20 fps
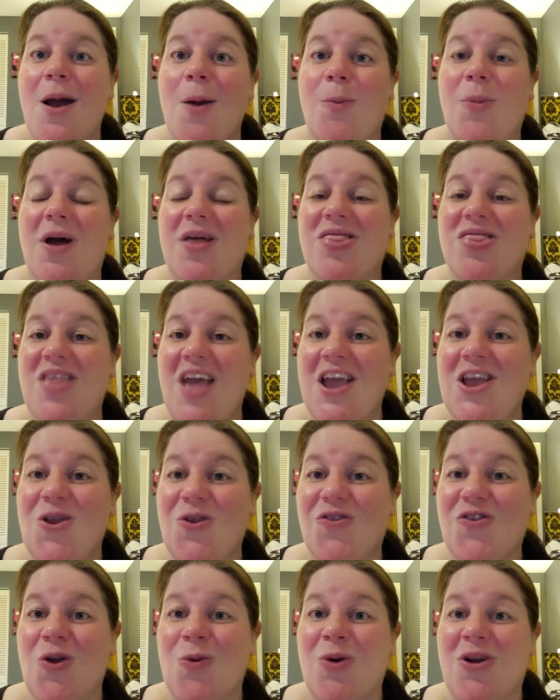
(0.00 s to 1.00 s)
But thank you
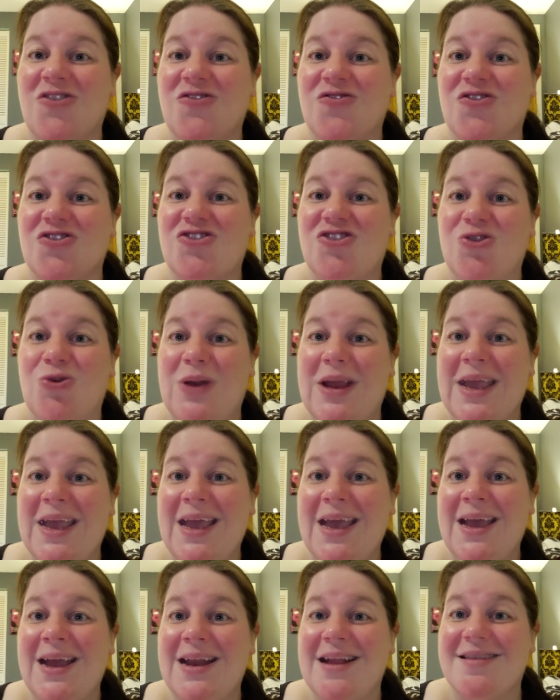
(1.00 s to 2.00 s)
so much for tuning
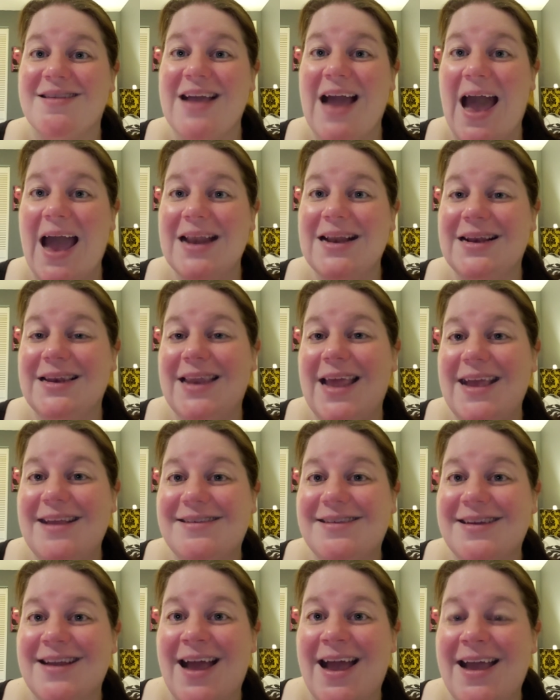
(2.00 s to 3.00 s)
in. It's kind of late
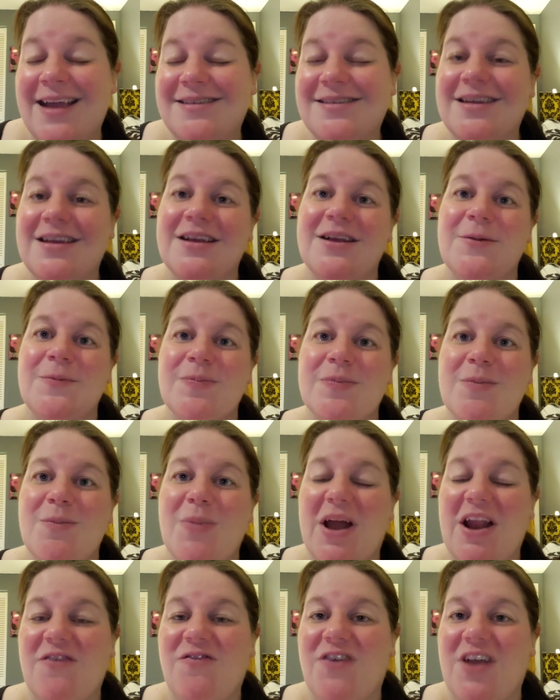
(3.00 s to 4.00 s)
tonight,
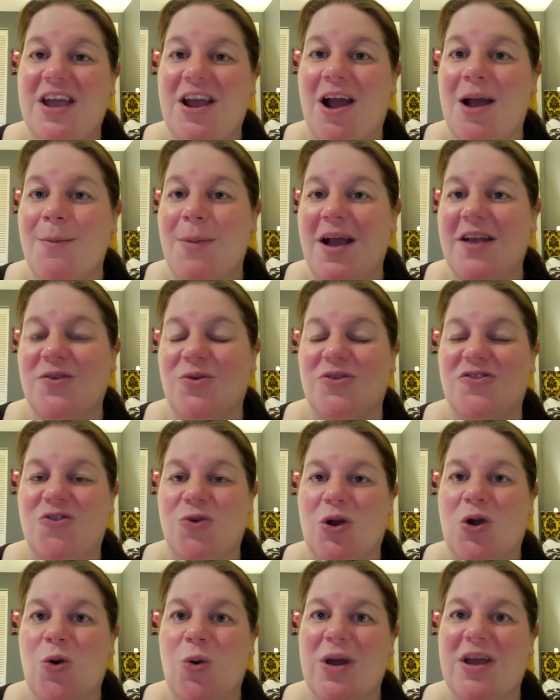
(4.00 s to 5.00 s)
but I figure I might as well do
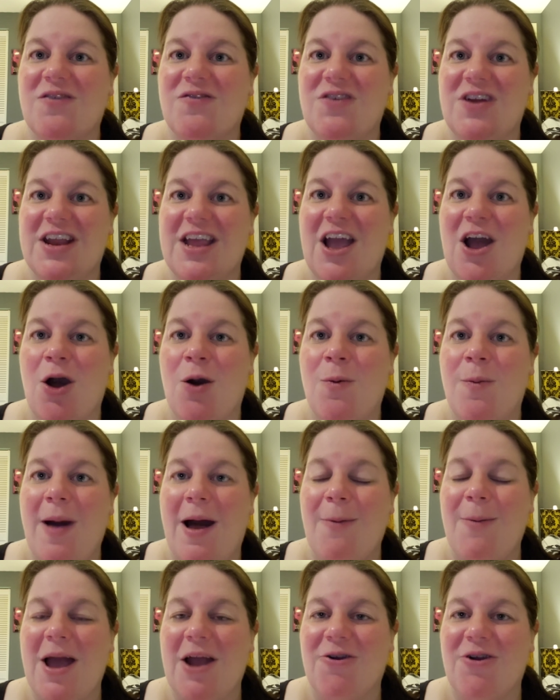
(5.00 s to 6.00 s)
a quick video
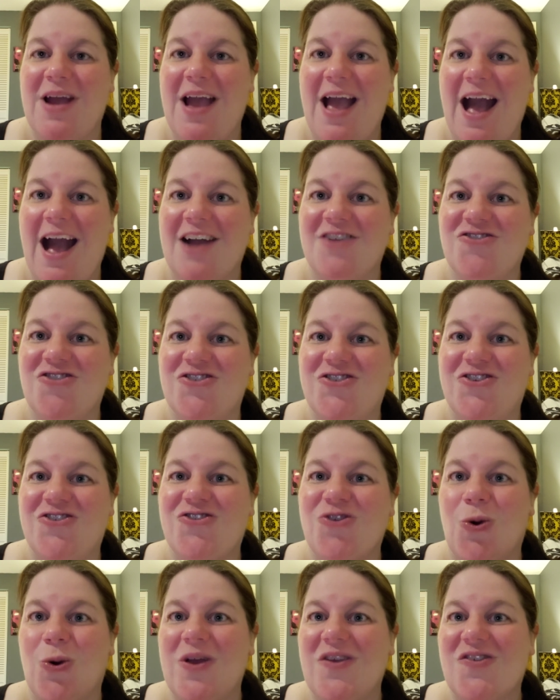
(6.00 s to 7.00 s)
about my reaction to
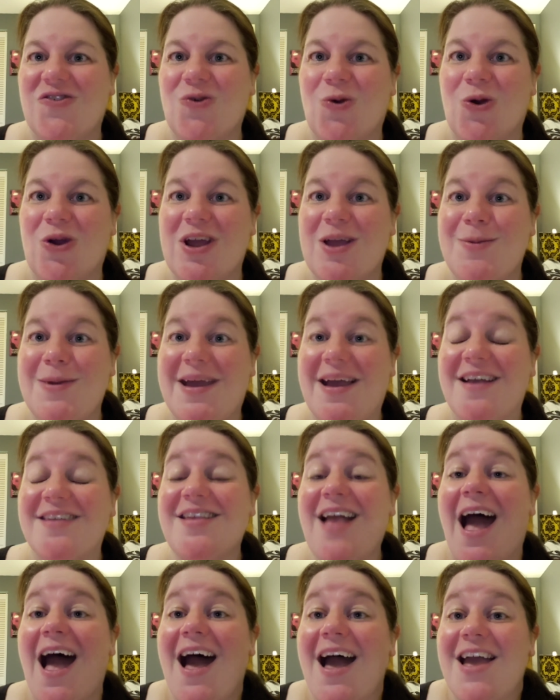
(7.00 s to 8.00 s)
Toy Story,
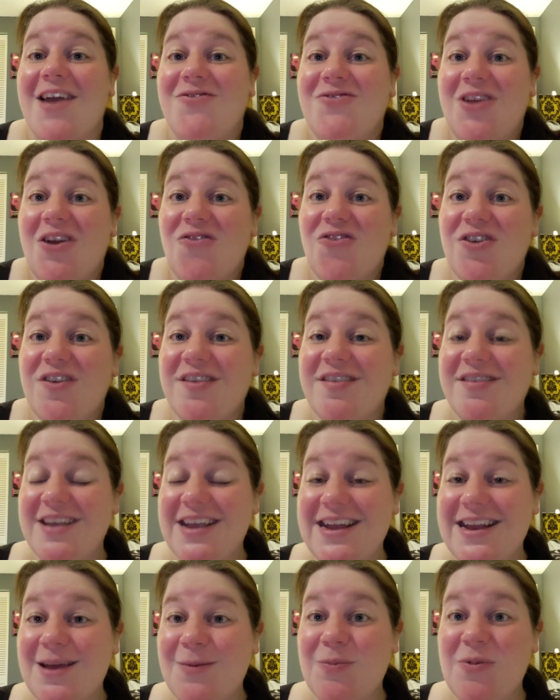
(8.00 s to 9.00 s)
because I've never
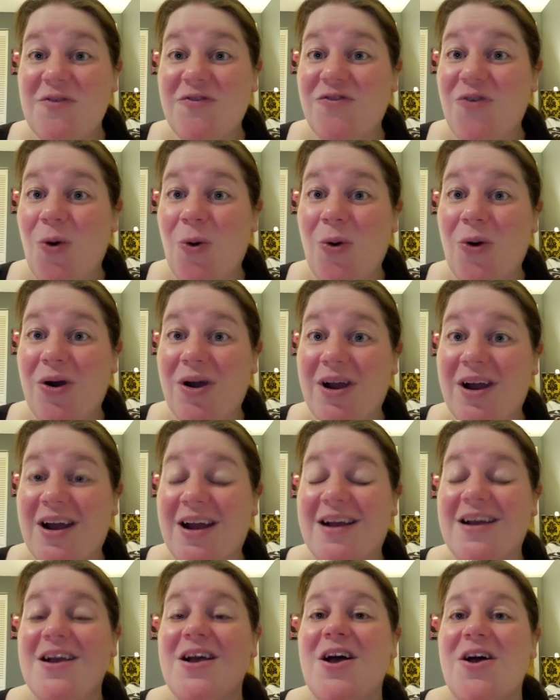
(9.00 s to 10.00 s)
seen it
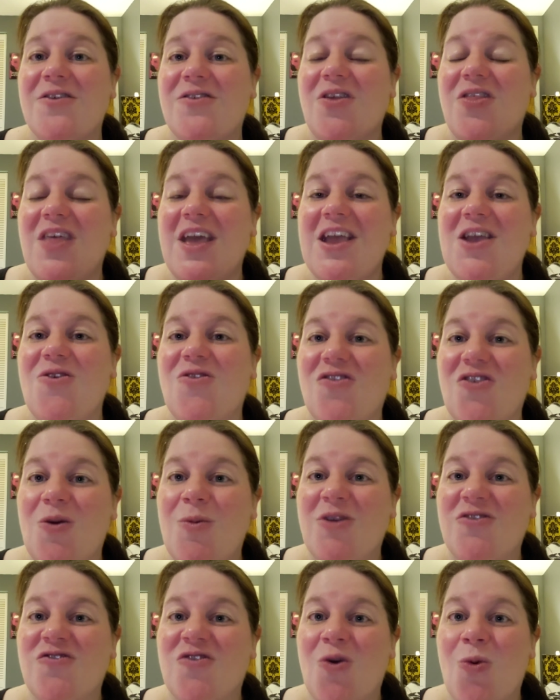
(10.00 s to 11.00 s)
before. So thank you so
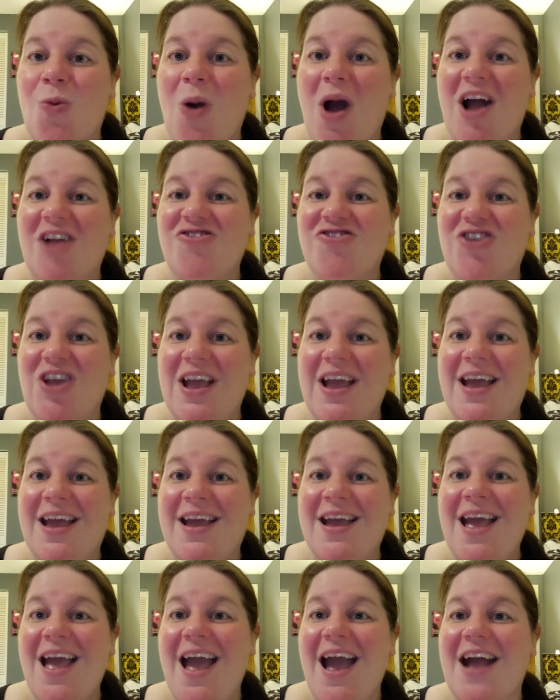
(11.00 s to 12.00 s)
much for
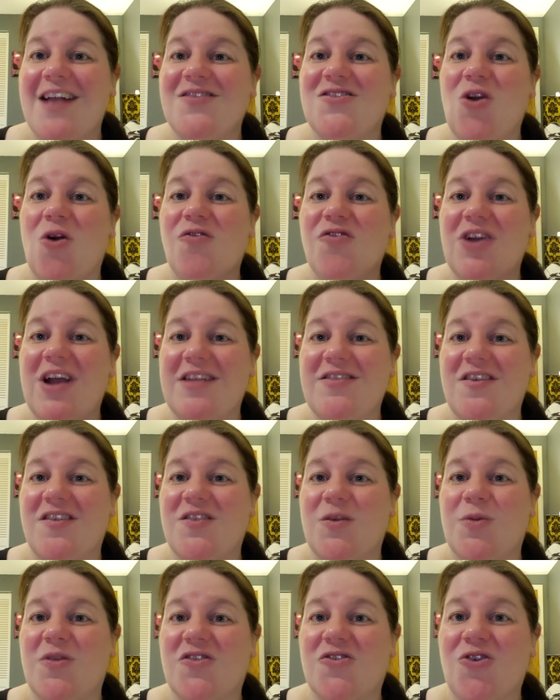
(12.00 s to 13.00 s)
watching, and don't forget to
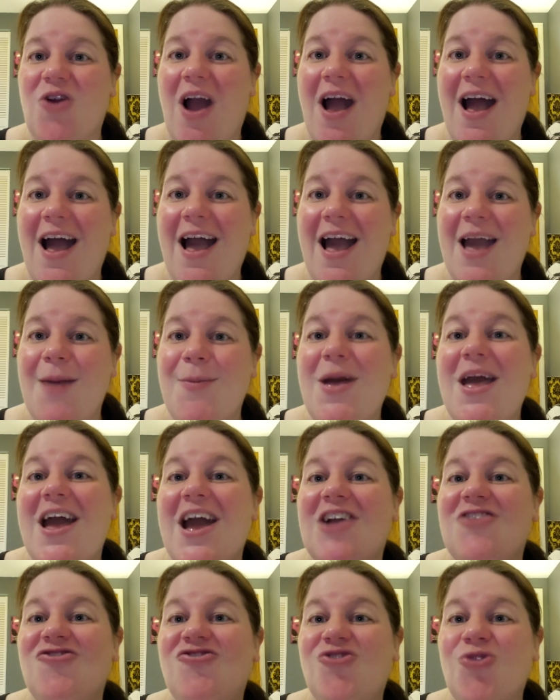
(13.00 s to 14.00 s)
subscribe
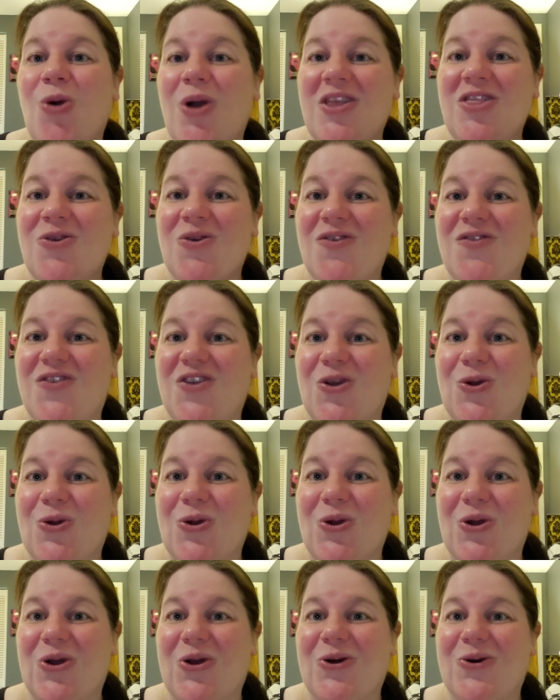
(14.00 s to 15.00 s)
and join the review
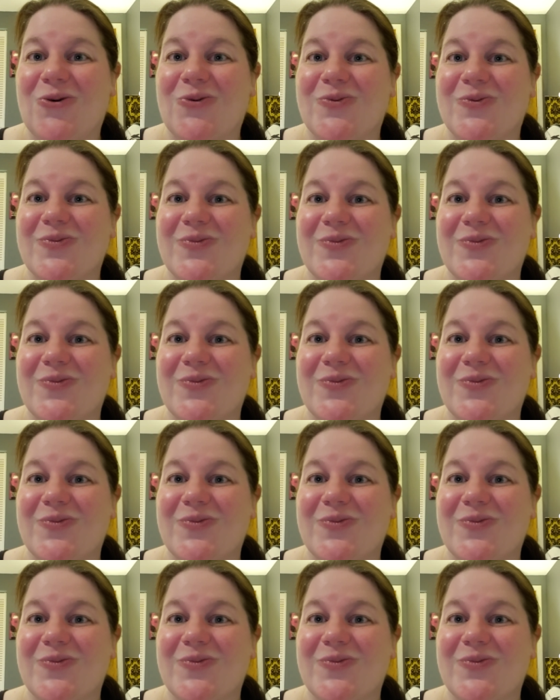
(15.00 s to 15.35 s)
crew.